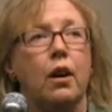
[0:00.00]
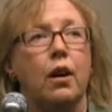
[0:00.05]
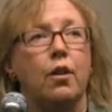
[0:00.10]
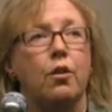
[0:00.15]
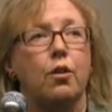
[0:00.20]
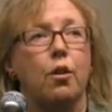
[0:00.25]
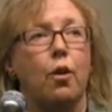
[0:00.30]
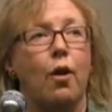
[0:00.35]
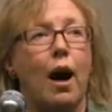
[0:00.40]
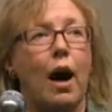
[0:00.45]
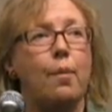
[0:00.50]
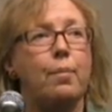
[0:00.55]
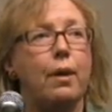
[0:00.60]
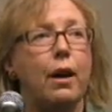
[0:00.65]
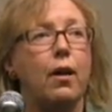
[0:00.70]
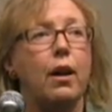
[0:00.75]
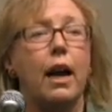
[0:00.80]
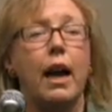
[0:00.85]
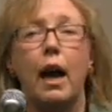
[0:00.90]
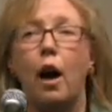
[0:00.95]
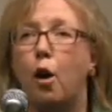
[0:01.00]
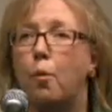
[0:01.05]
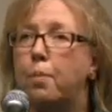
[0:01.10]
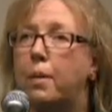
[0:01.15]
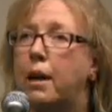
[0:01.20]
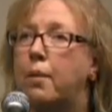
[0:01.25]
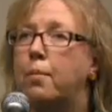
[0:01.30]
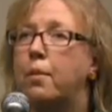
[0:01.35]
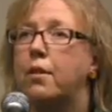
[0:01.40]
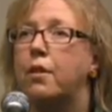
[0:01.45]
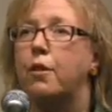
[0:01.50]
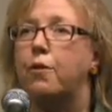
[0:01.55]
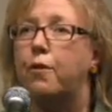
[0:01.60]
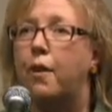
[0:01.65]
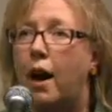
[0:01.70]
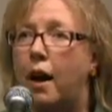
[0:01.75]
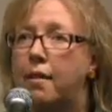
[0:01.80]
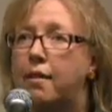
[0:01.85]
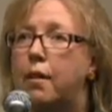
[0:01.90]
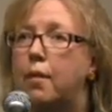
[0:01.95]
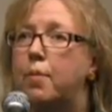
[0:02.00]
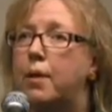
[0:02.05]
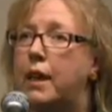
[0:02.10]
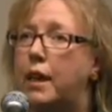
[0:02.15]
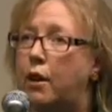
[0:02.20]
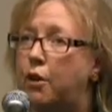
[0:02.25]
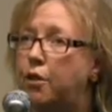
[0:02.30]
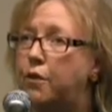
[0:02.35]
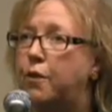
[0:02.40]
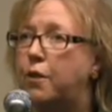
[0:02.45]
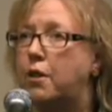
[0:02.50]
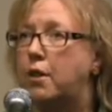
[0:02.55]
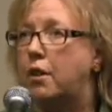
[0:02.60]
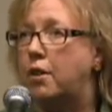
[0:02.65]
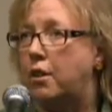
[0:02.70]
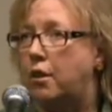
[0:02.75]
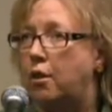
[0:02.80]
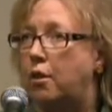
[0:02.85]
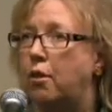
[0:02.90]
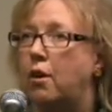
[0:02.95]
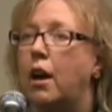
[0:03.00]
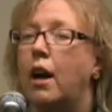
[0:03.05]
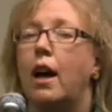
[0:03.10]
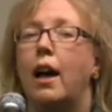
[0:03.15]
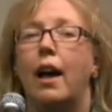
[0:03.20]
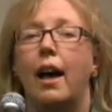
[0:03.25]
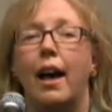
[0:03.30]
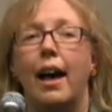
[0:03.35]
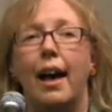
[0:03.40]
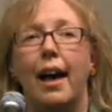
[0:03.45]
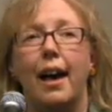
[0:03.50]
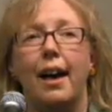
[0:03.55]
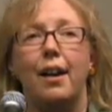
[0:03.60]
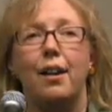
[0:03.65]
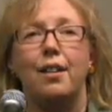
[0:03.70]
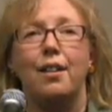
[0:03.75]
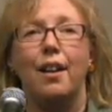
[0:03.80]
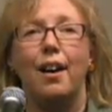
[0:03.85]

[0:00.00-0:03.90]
So I'm there to help him to find something useful to do. And